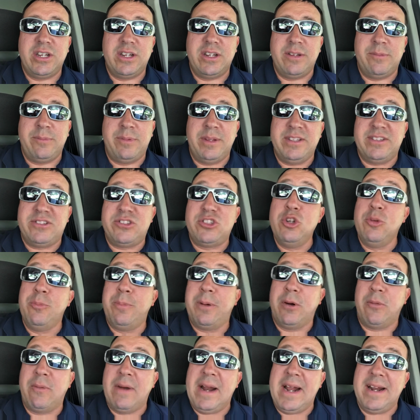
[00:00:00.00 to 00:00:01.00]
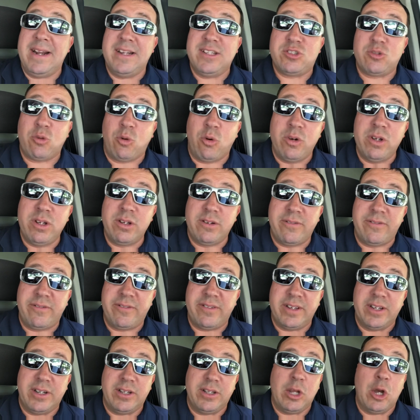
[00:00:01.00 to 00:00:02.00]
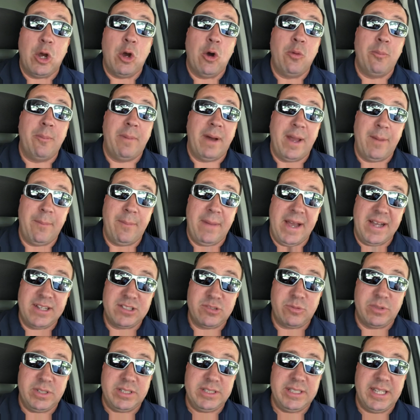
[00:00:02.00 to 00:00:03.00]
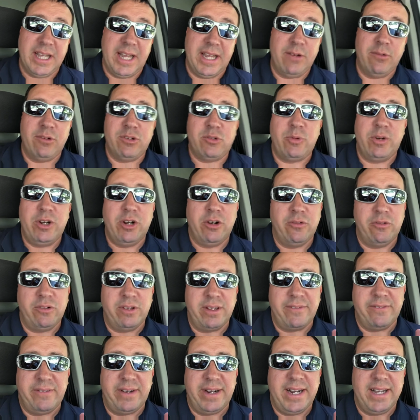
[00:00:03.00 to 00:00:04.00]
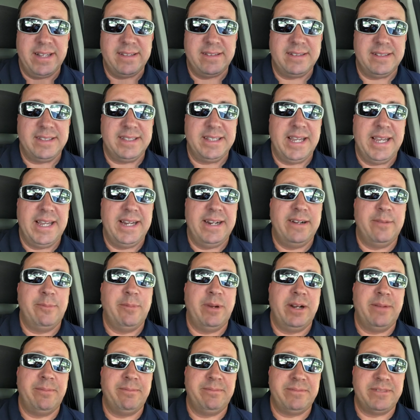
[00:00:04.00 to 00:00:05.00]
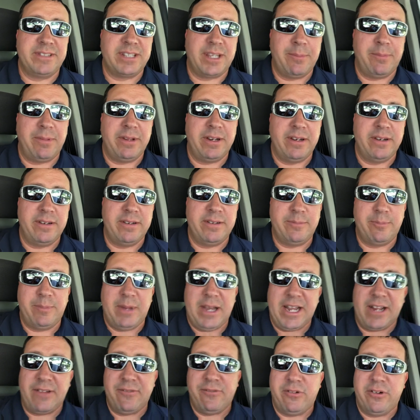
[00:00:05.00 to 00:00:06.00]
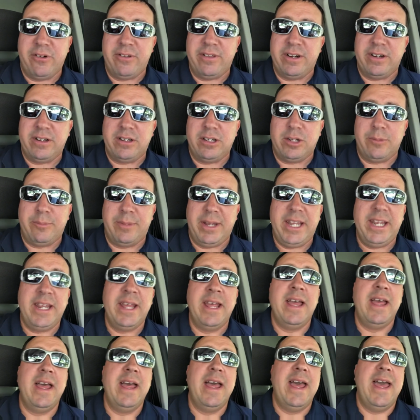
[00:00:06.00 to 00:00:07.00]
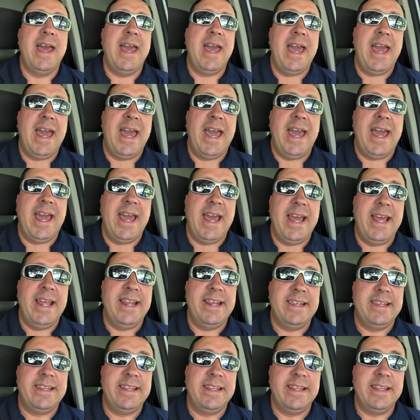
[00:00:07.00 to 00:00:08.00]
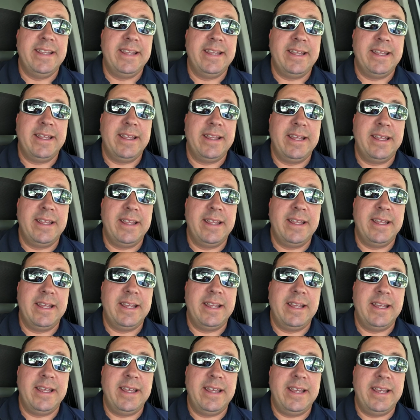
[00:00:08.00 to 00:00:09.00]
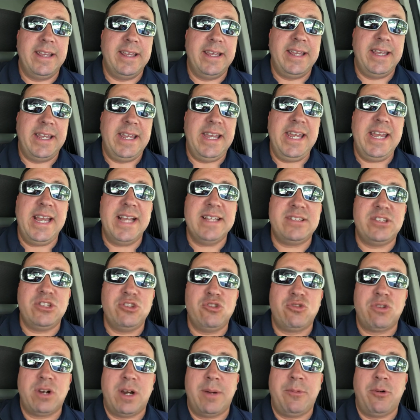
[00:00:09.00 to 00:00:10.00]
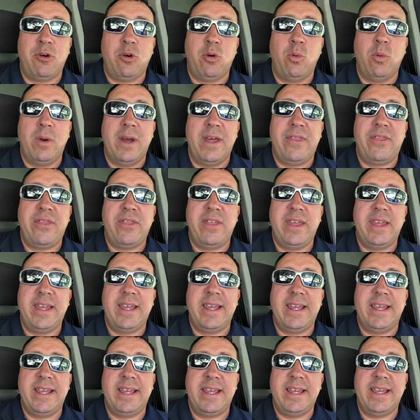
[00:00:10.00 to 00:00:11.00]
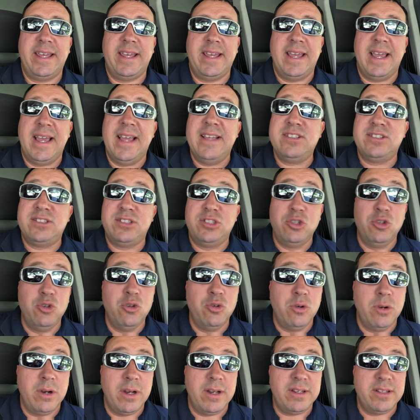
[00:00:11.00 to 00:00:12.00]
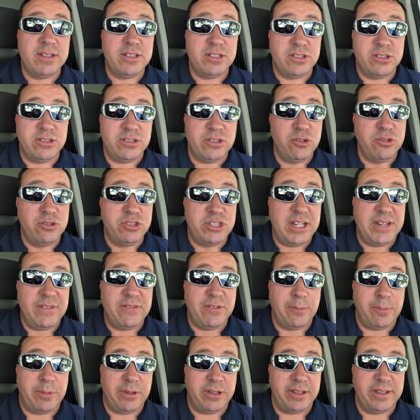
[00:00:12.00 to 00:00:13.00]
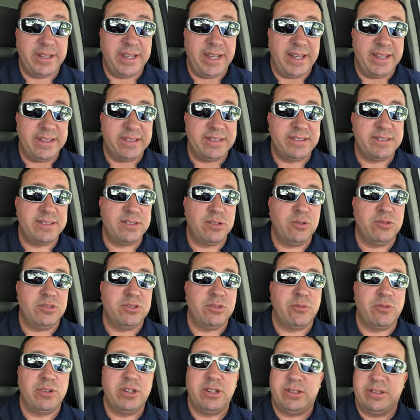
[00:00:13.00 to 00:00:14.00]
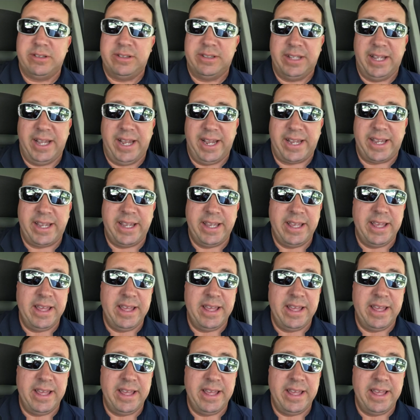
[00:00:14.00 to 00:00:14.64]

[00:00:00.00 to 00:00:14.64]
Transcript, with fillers: been snooping around this oil field owned by Maxwell Dent, which we don't really find out till later. But I'm skipping back and forth here a little bit, and he gets in trouble with his new there's a new chief of police who's a real dick,